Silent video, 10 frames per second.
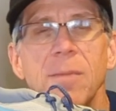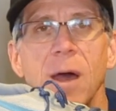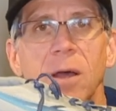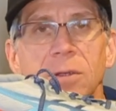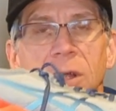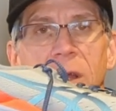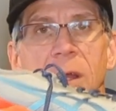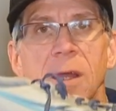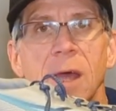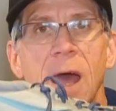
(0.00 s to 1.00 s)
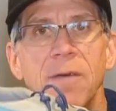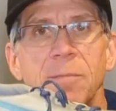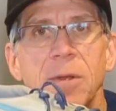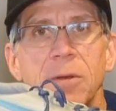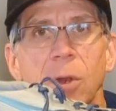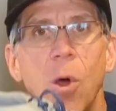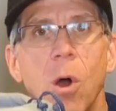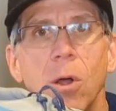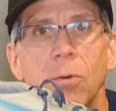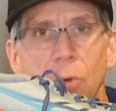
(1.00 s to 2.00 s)
miles have been
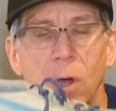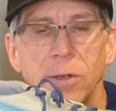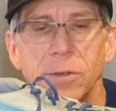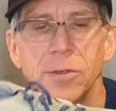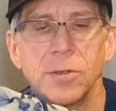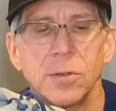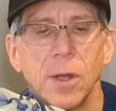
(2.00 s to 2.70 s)
long runs.